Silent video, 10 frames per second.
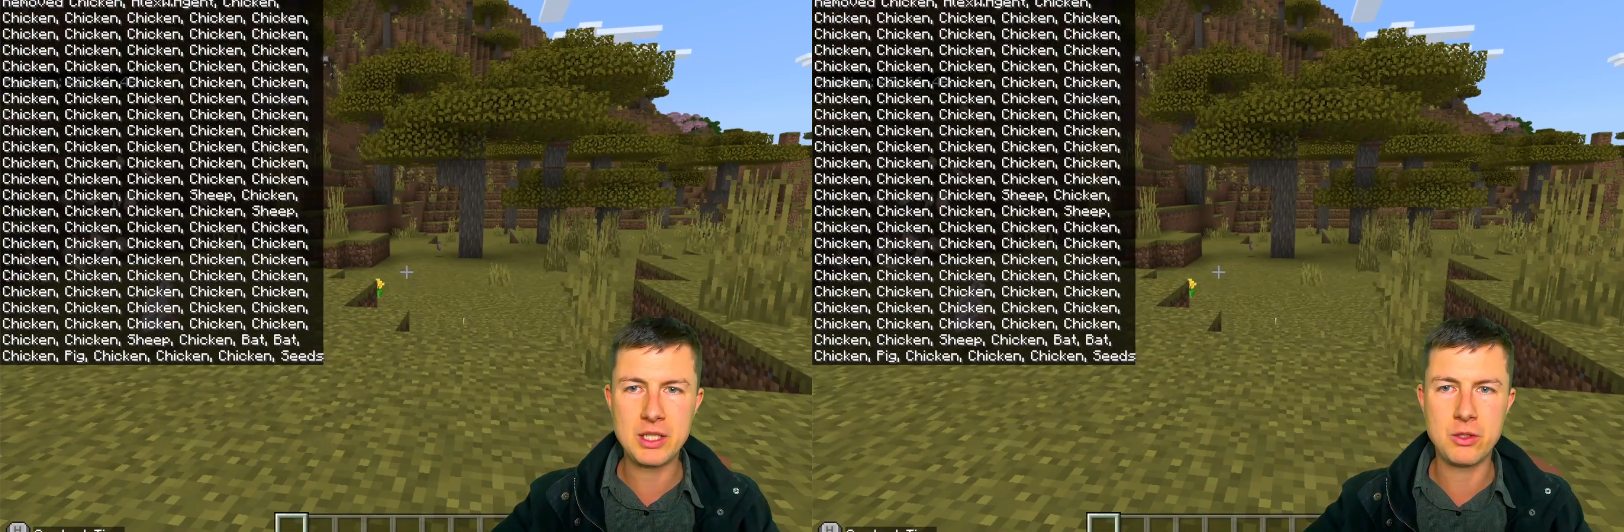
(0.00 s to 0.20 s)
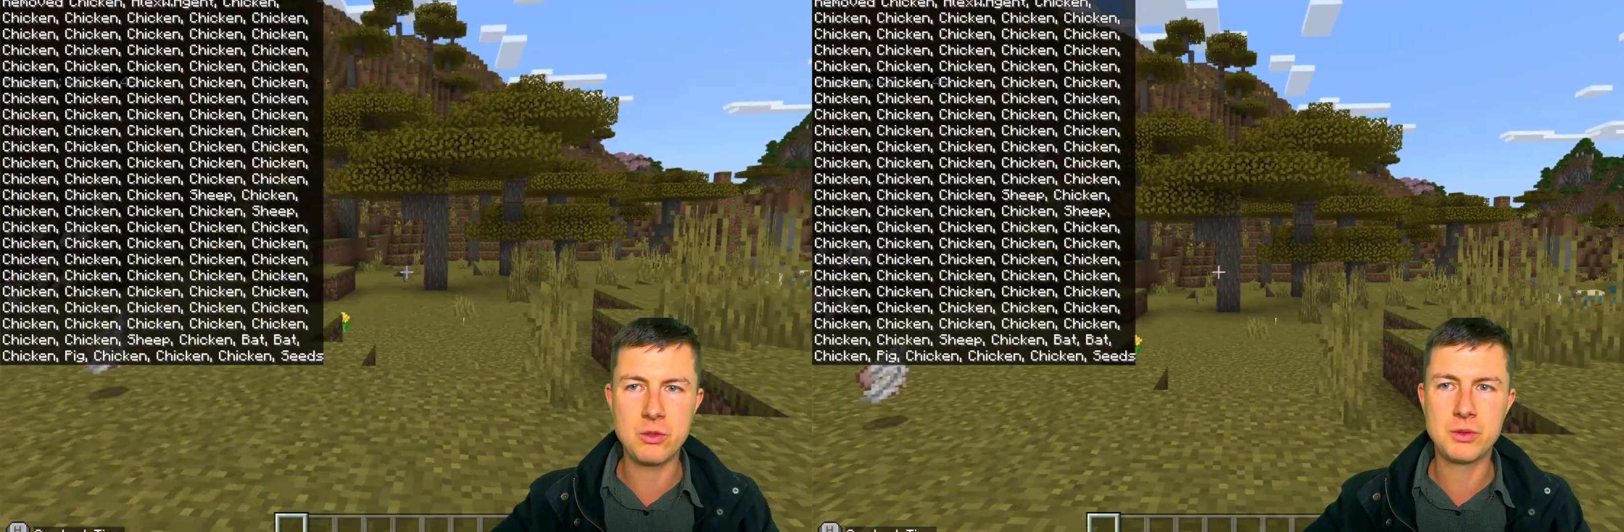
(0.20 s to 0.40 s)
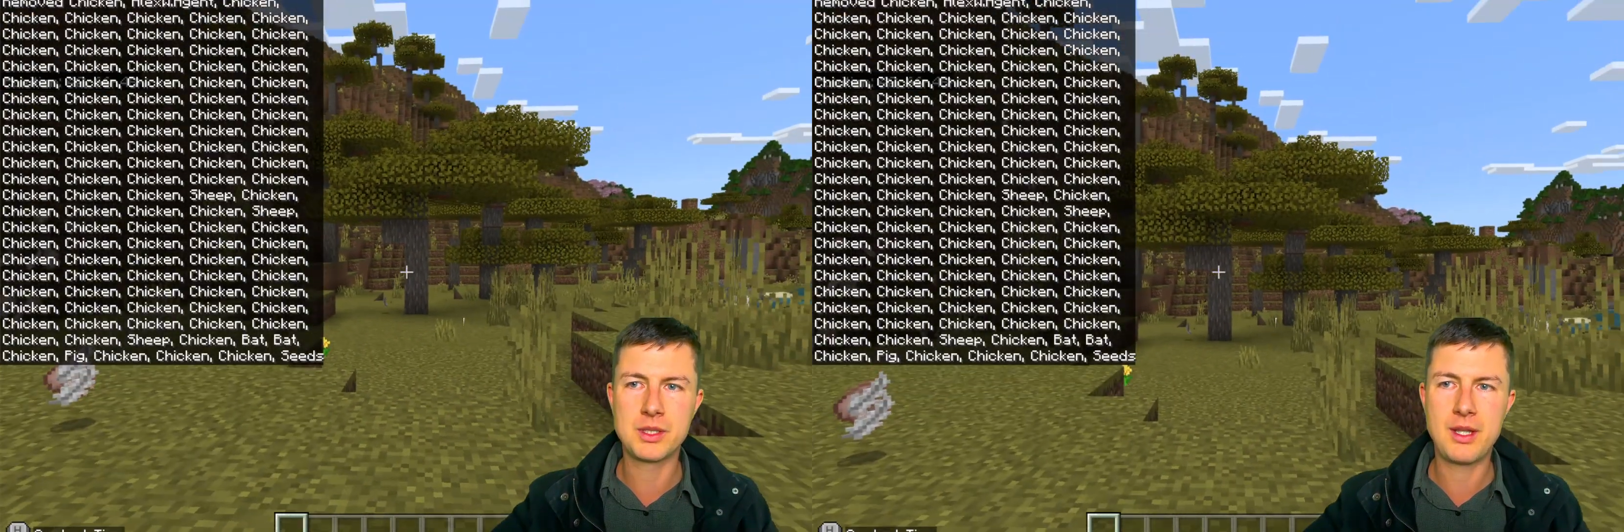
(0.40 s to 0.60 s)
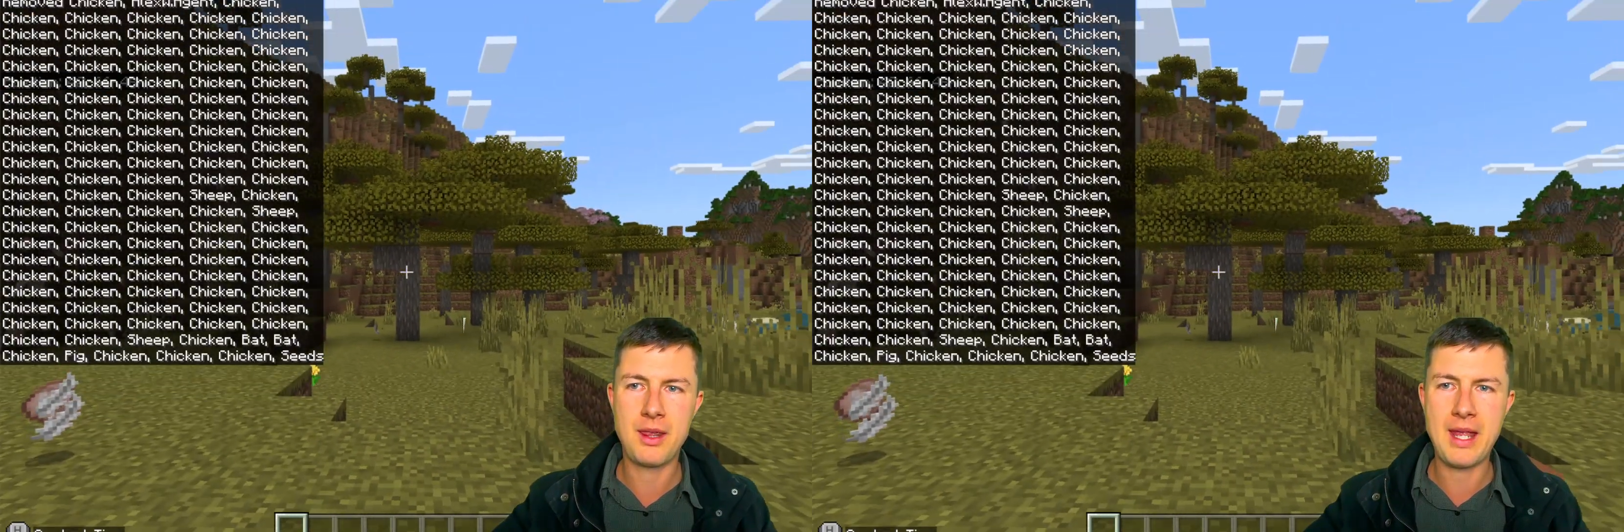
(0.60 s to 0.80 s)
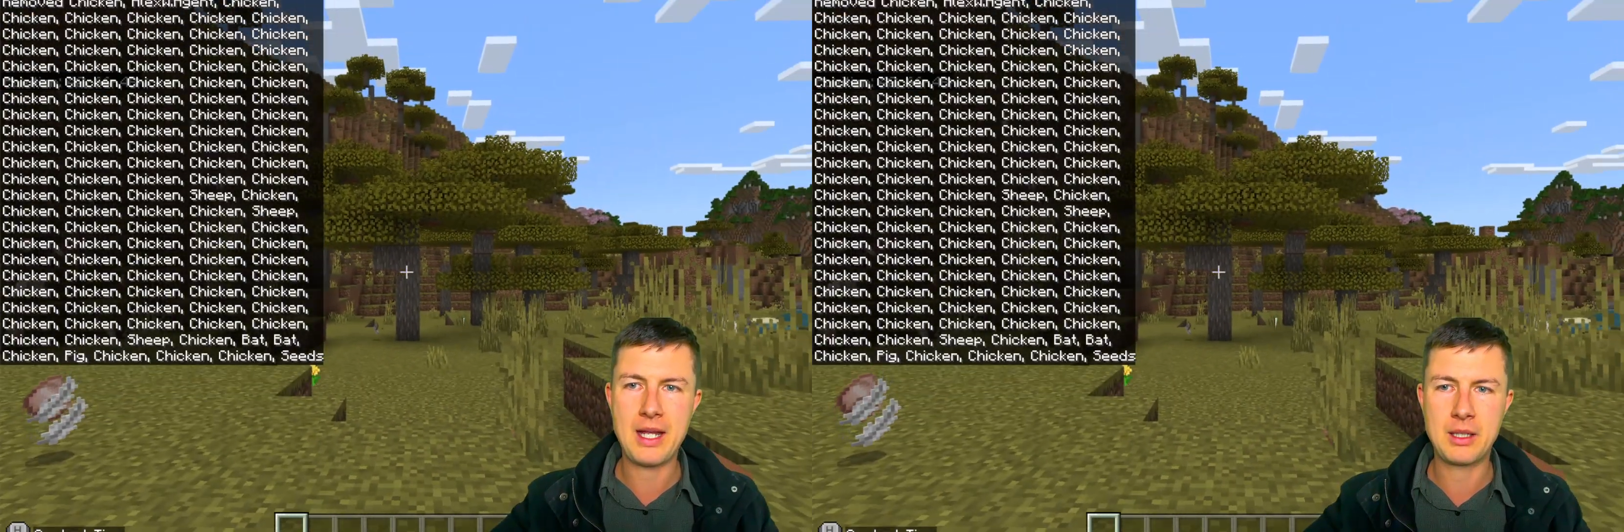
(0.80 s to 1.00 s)
use
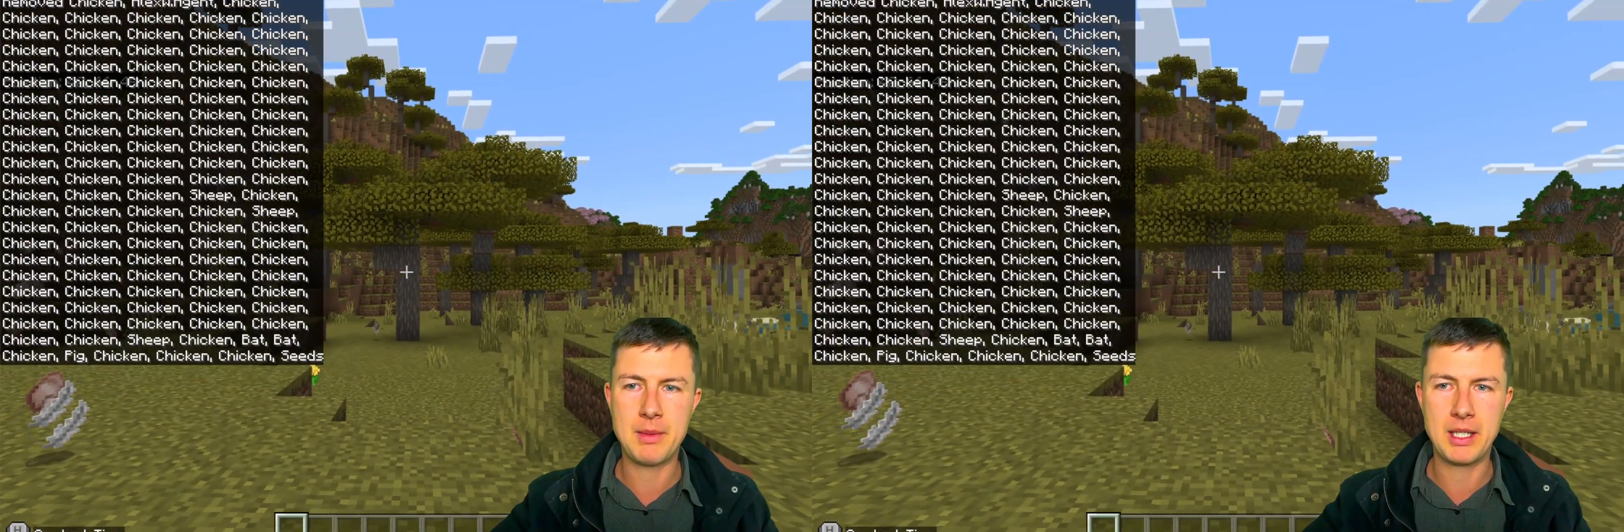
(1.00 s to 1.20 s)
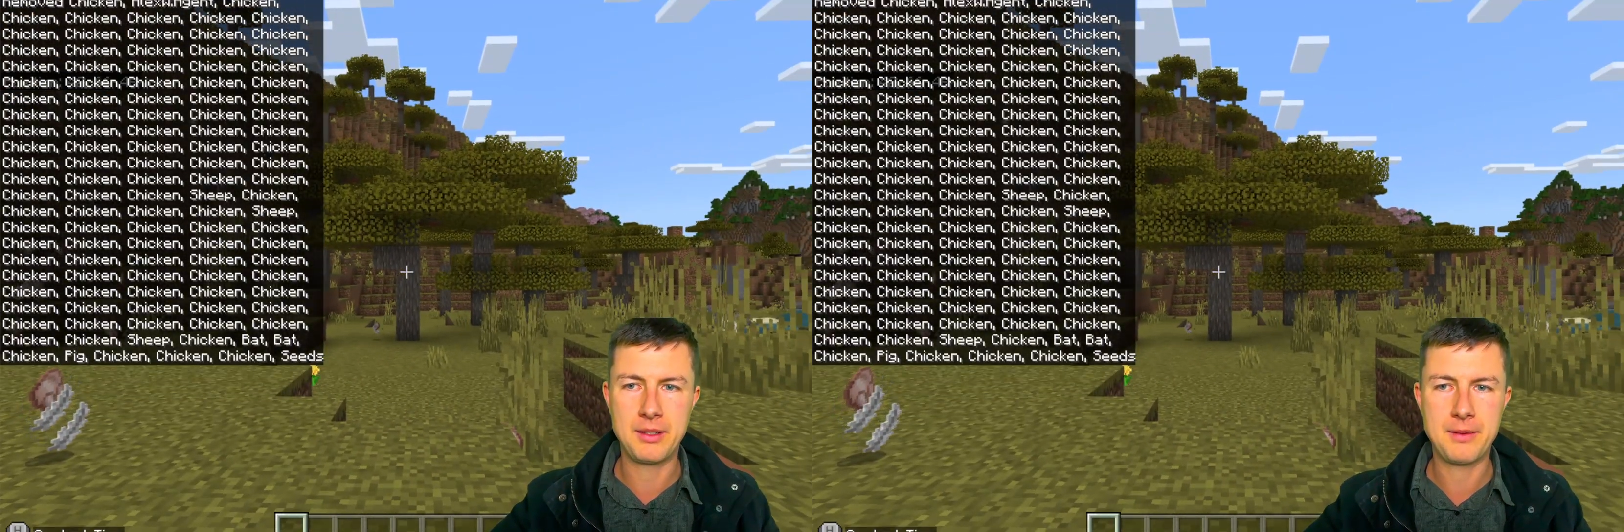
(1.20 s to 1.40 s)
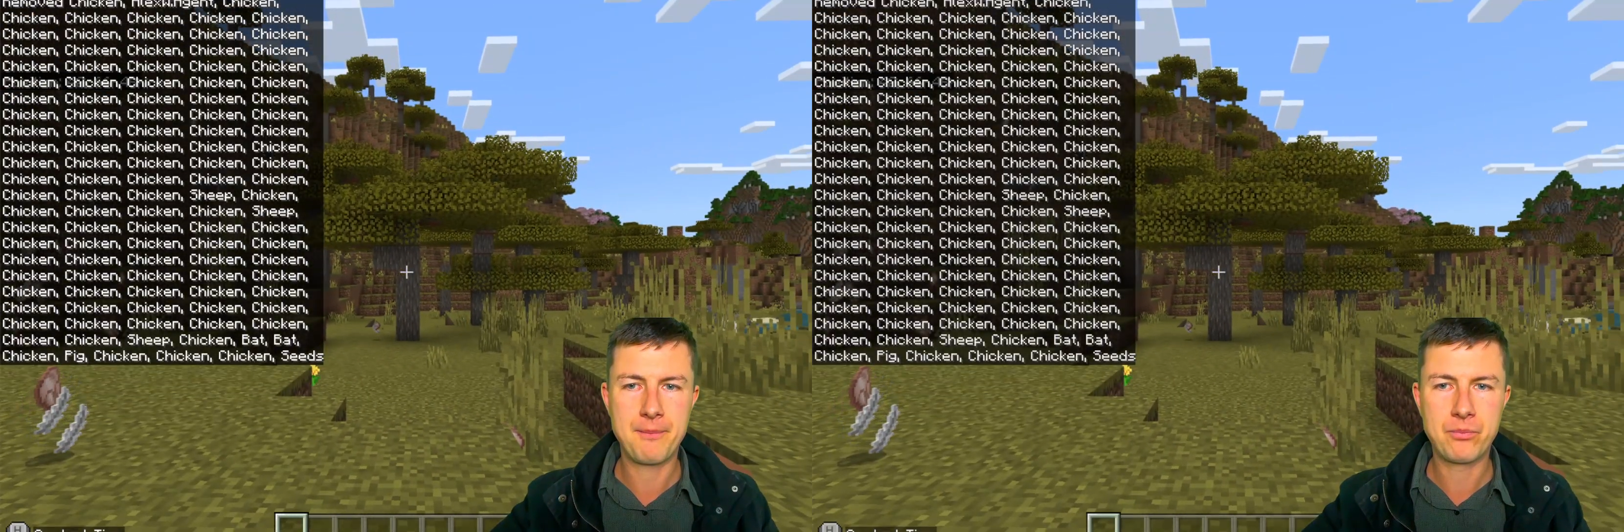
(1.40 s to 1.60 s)
that command.